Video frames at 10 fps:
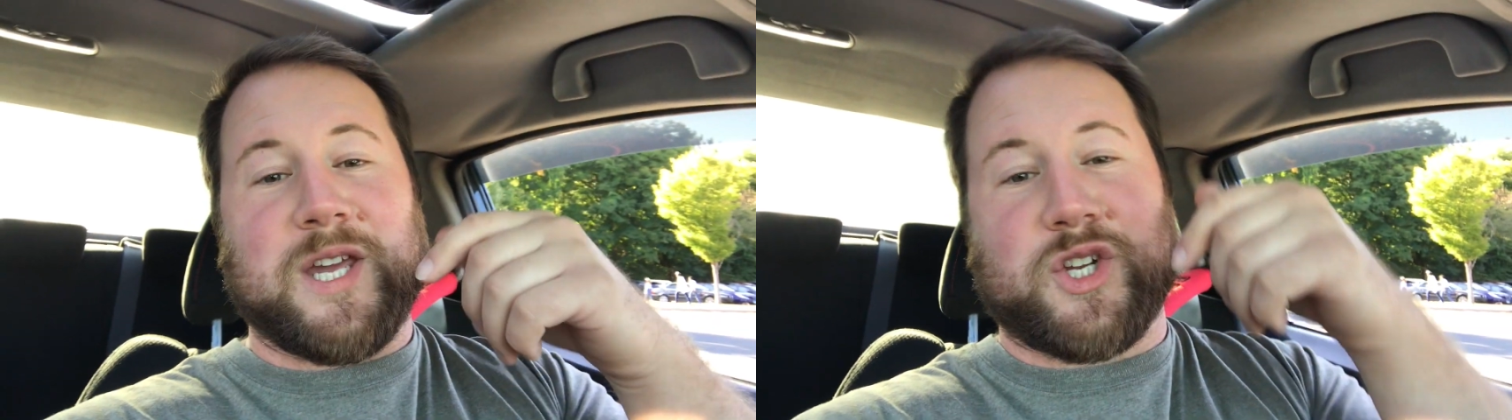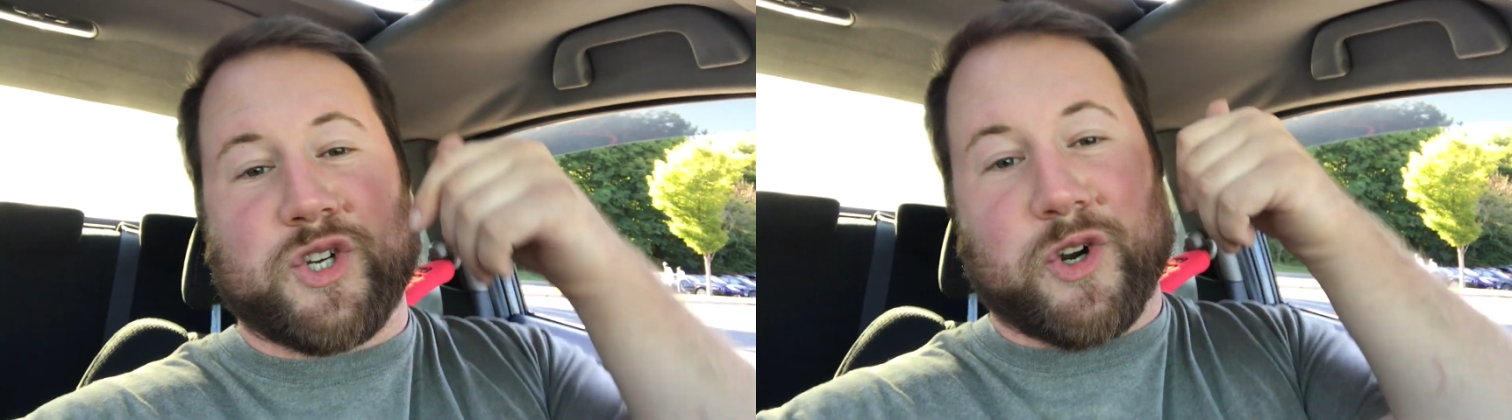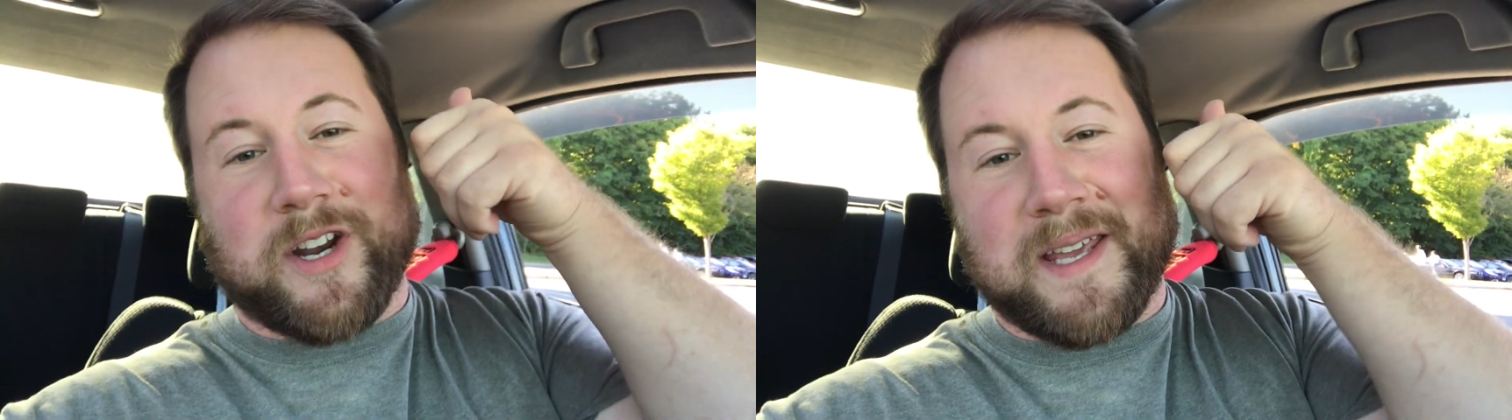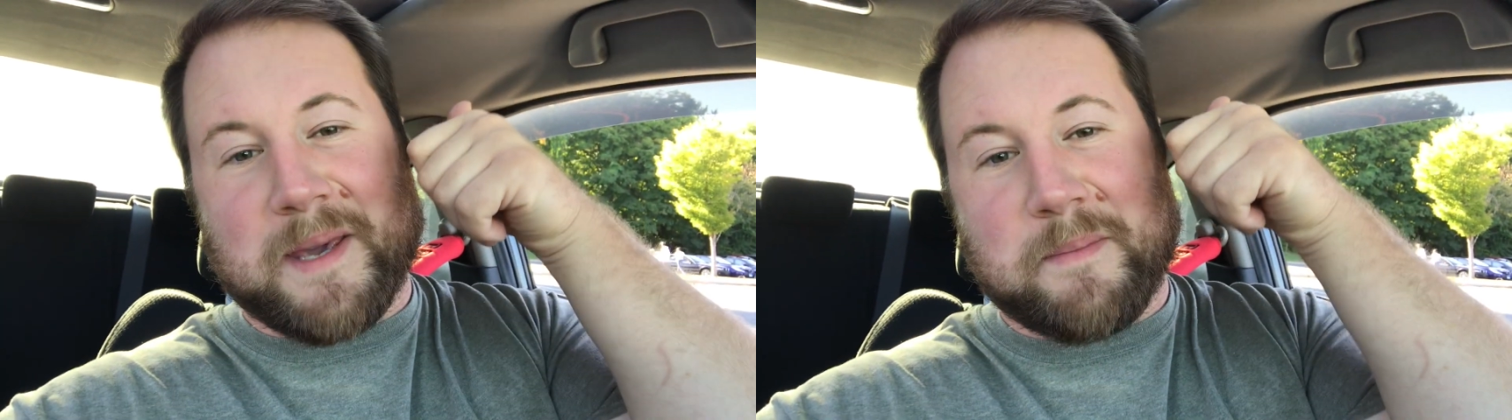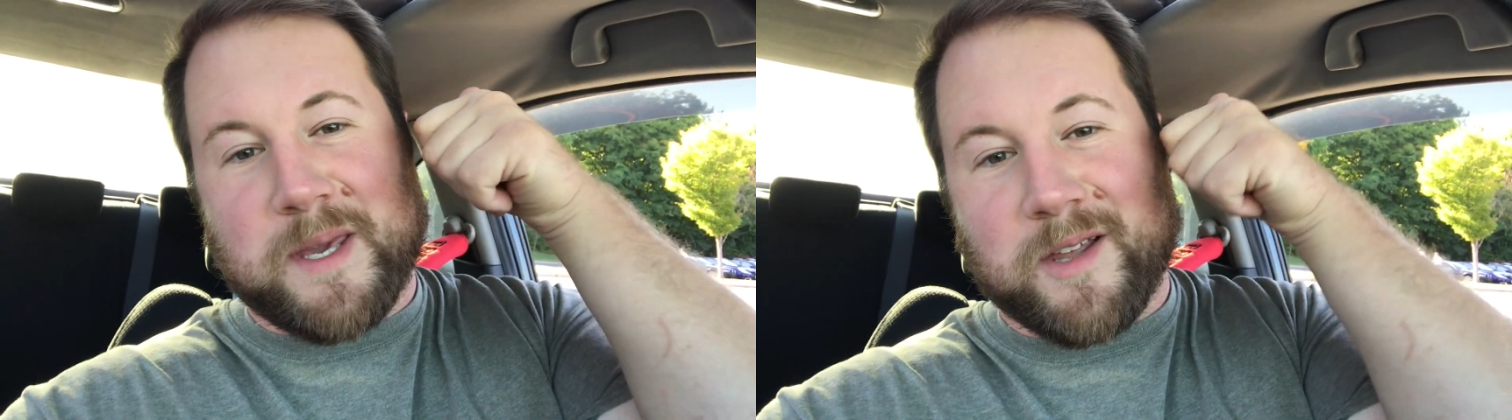Be sure to
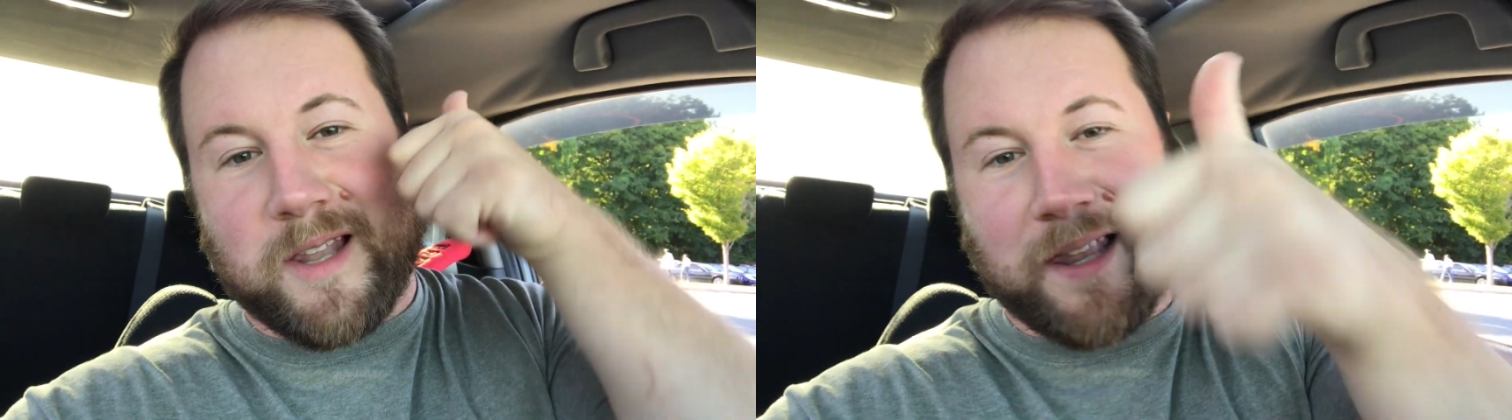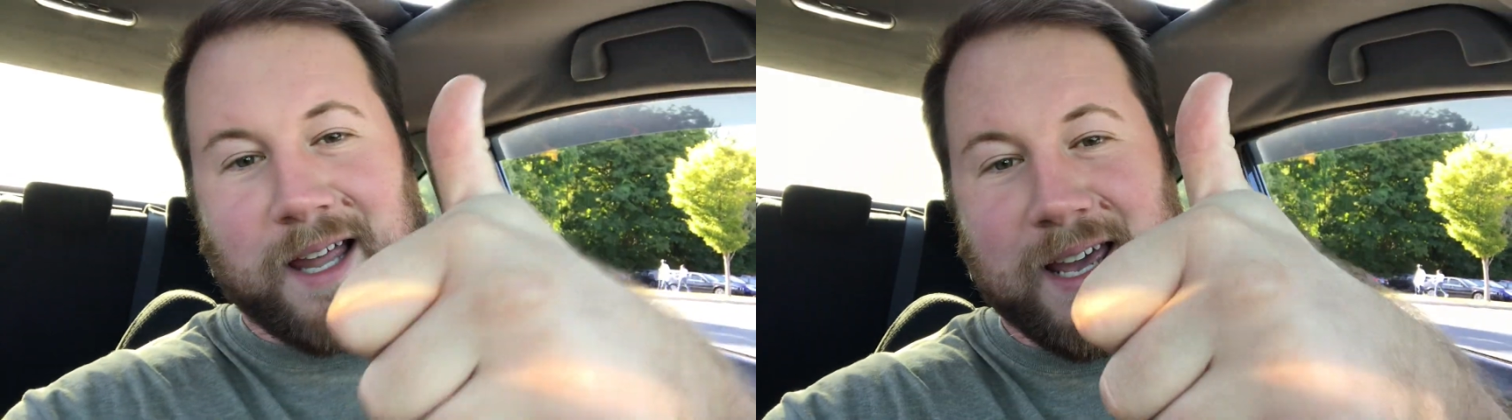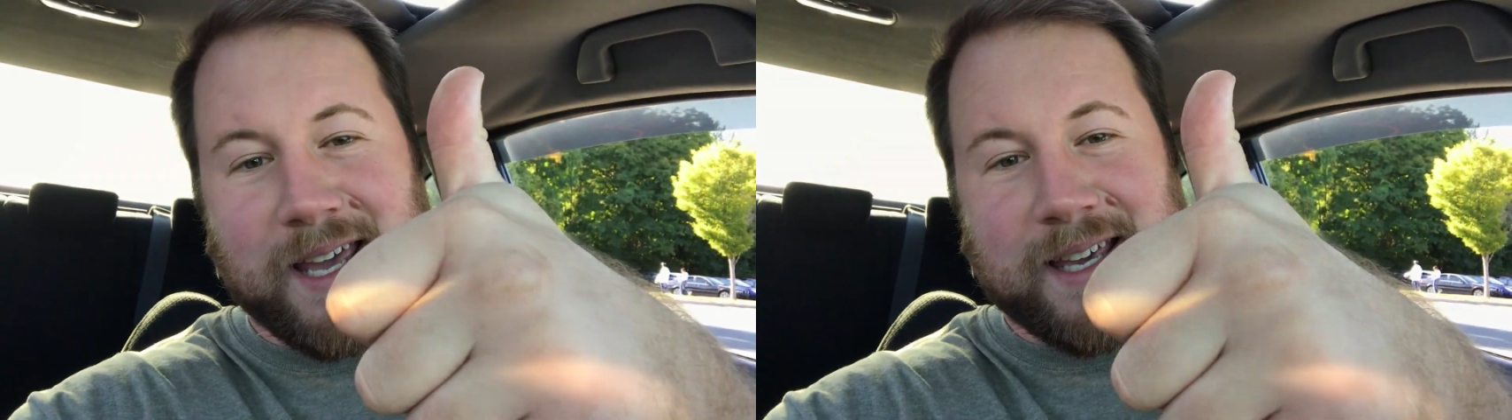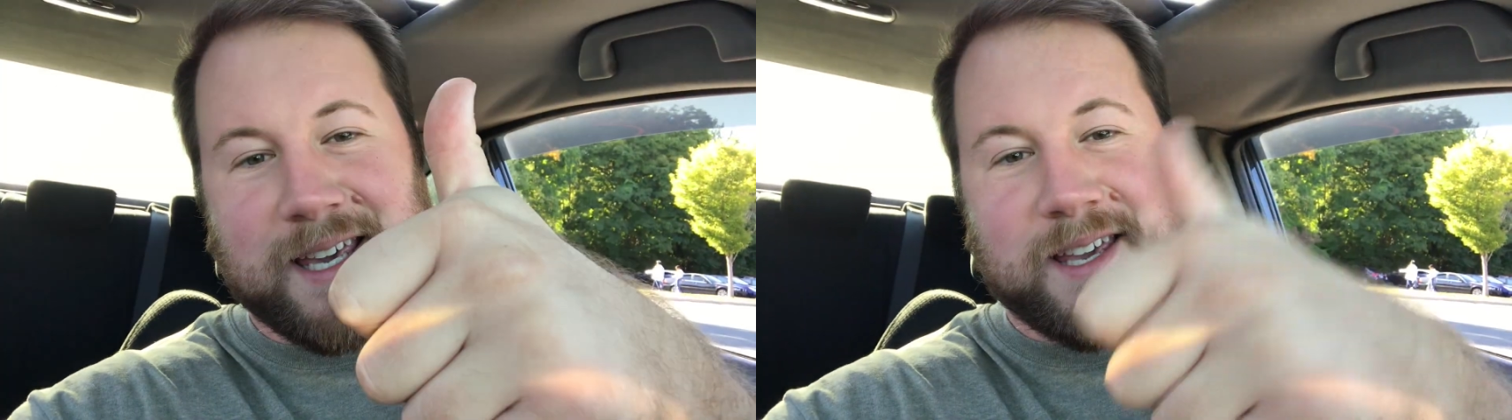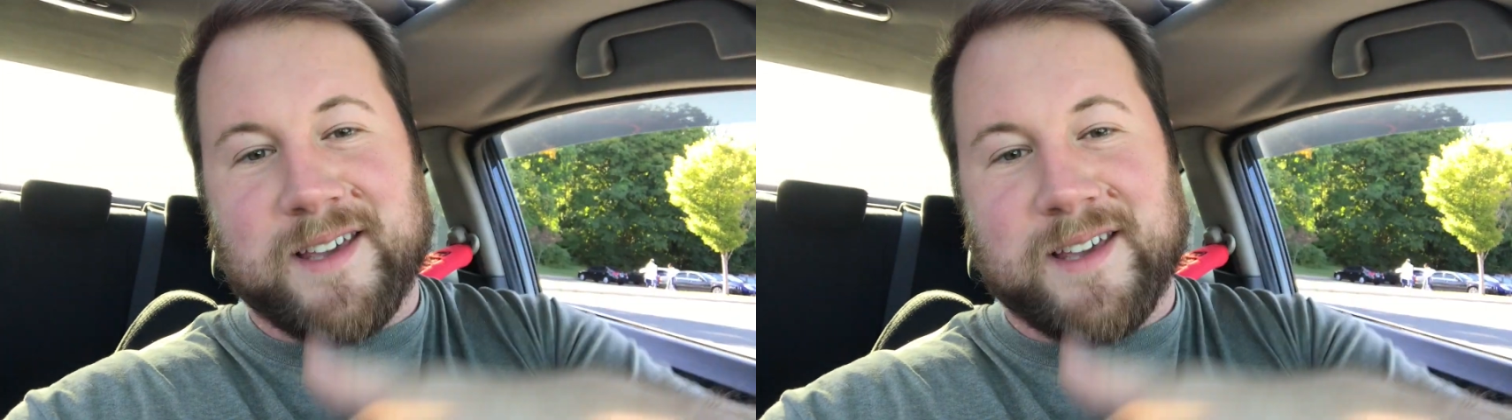give me a like